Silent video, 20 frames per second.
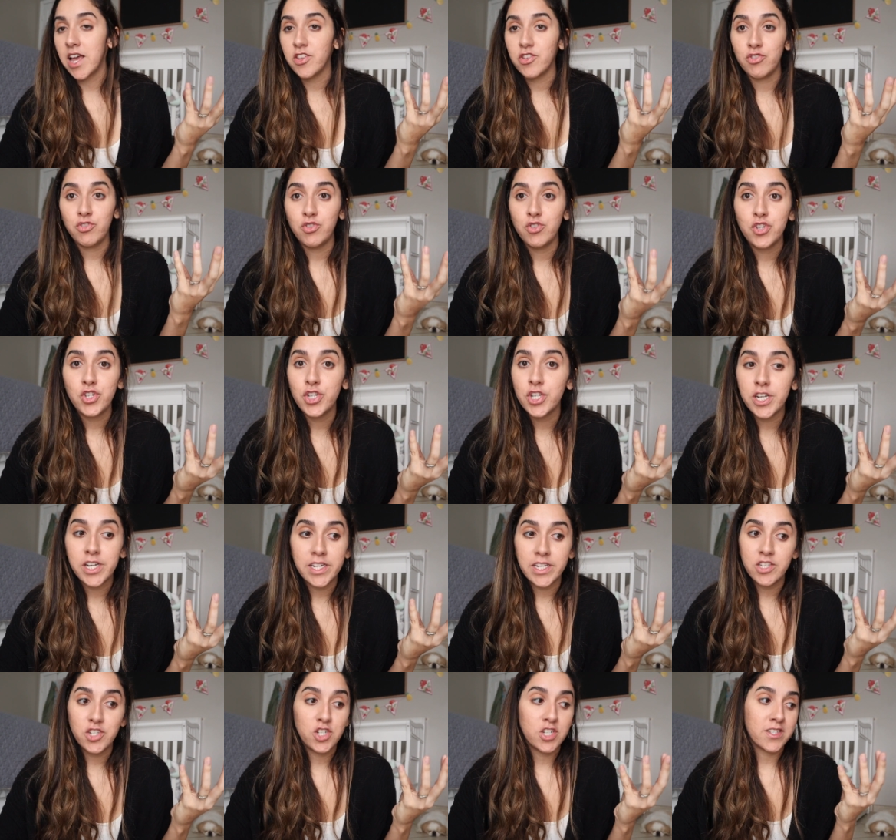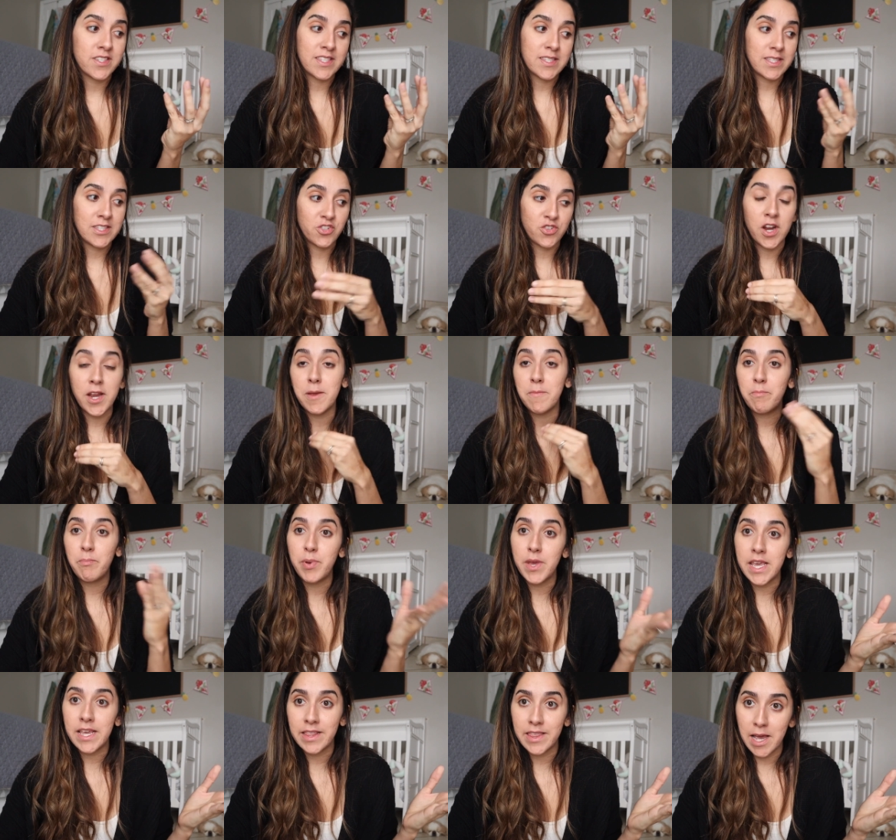You shouldn't just try and
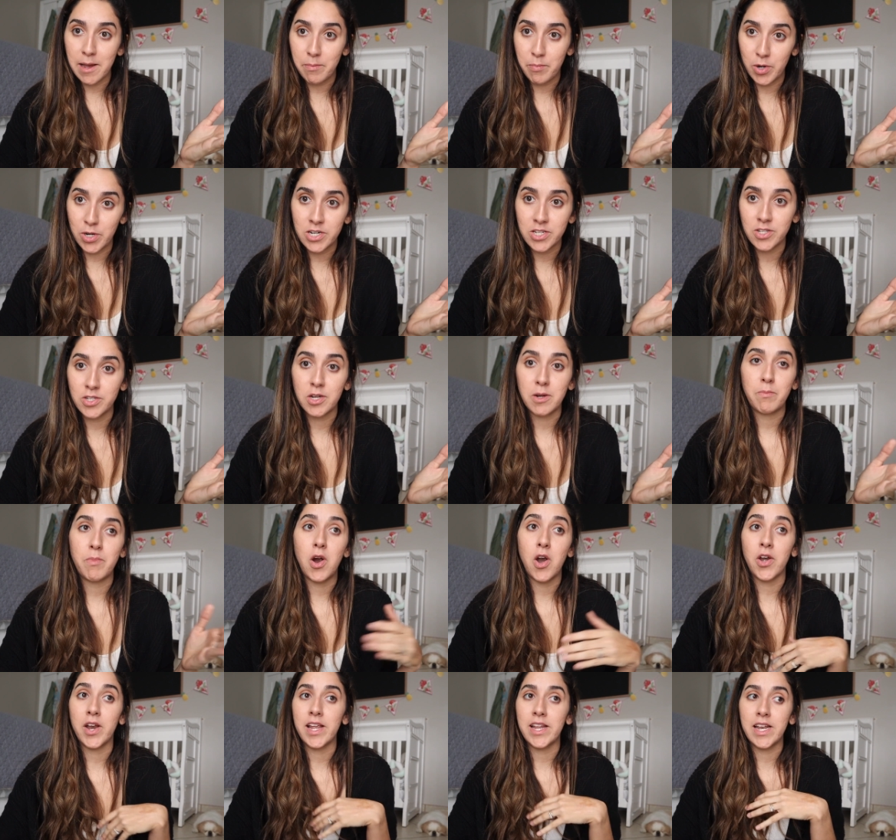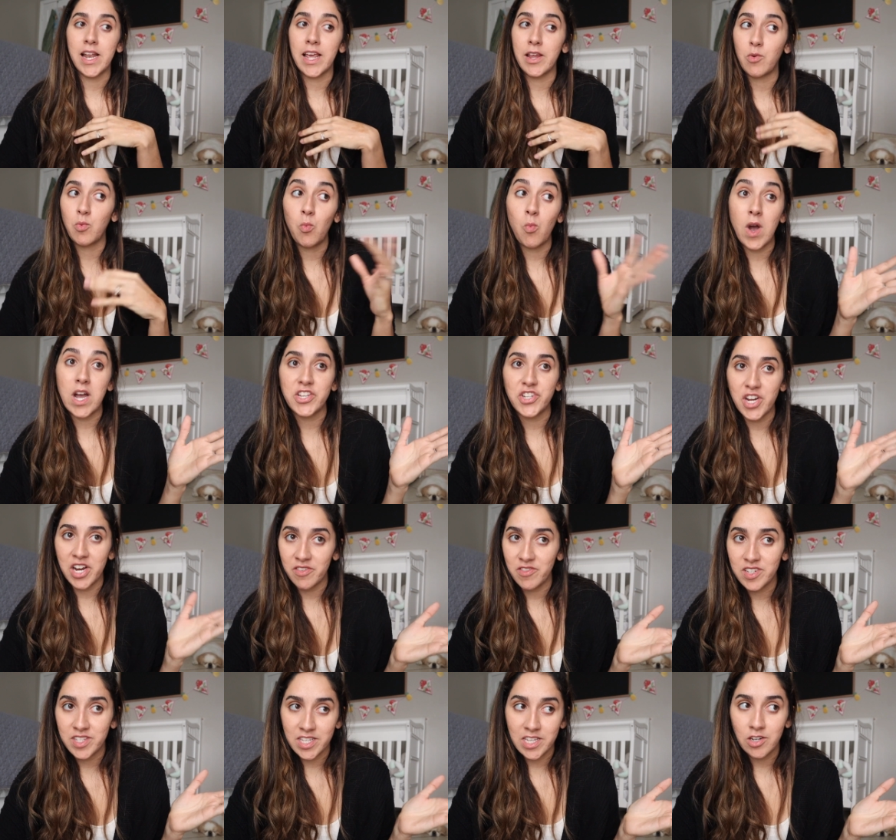pick that person apart and like watch
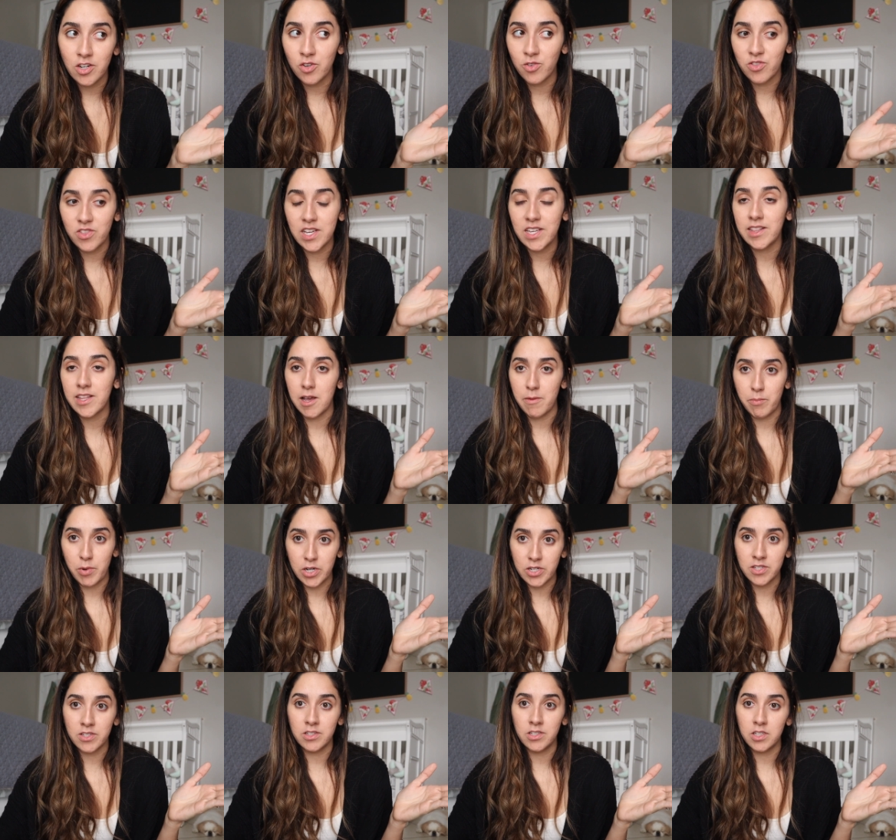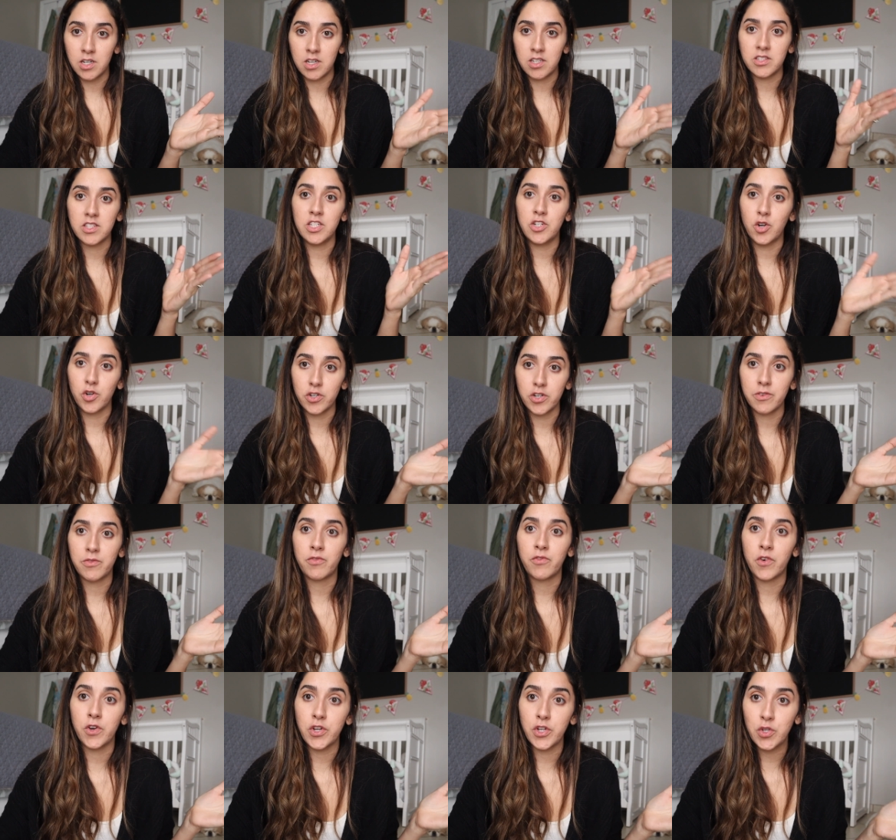every single thing that person does in order
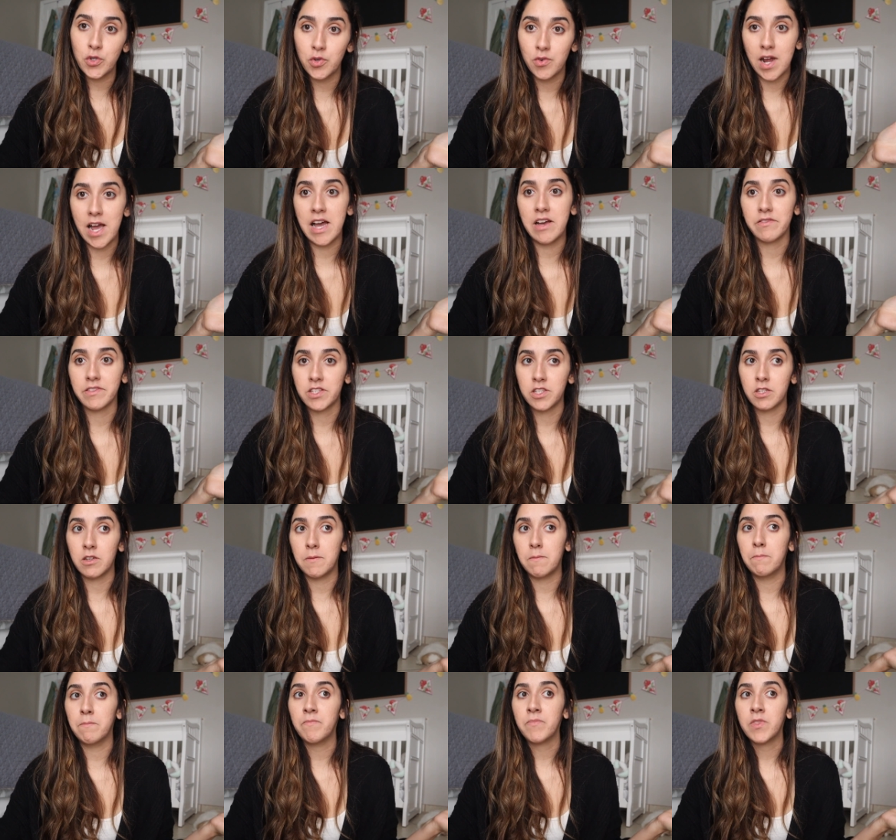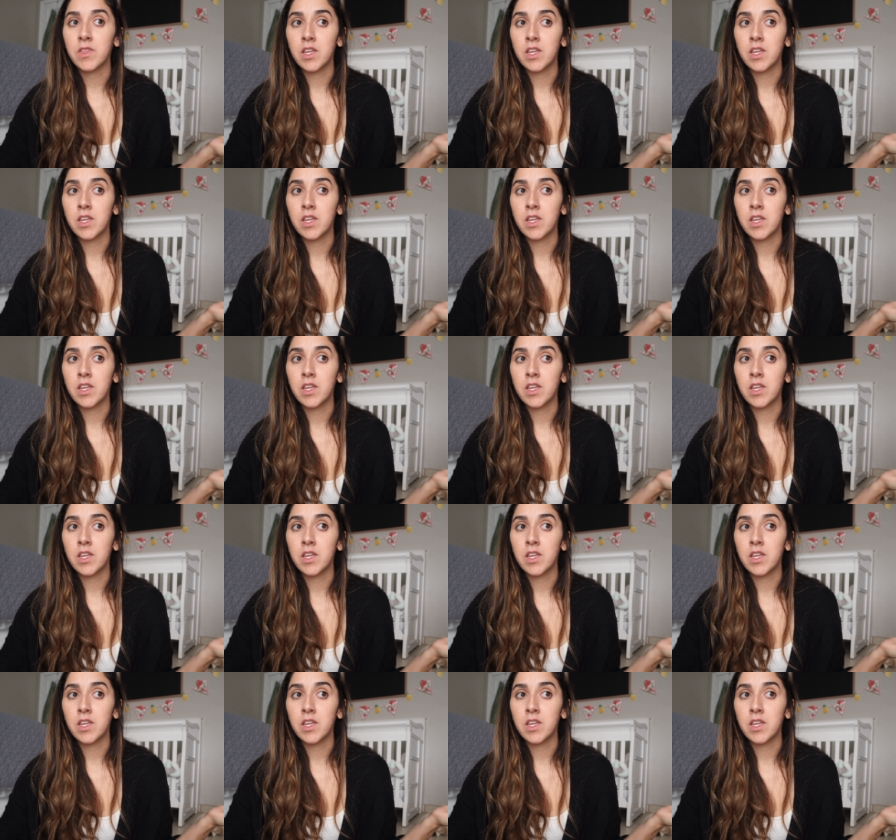for you to have some